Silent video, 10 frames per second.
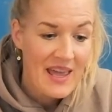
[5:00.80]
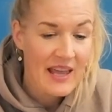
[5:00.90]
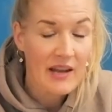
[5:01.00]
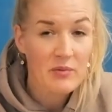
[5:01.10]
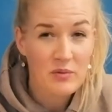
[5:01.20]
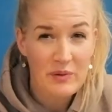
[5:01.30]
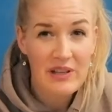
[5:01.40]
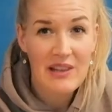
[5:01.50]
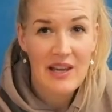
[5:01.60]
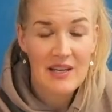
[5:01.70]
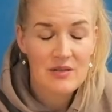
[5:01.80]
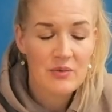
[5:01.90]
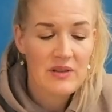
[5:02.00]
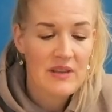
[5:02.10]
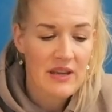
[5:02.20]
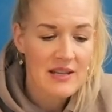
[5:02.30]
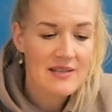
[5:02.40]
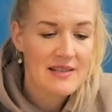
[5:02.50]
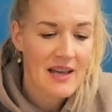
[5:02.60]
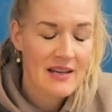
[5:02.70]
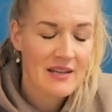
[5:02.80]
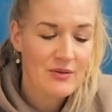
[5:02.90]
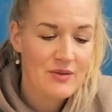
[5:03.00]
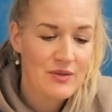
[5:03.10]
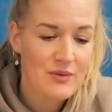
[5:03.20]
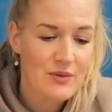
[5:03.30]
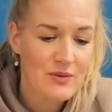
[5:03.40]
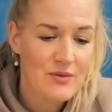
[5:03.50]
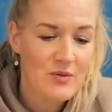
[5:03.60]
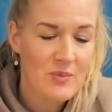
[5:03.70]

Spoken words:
And I would really like to read the inside here to you too,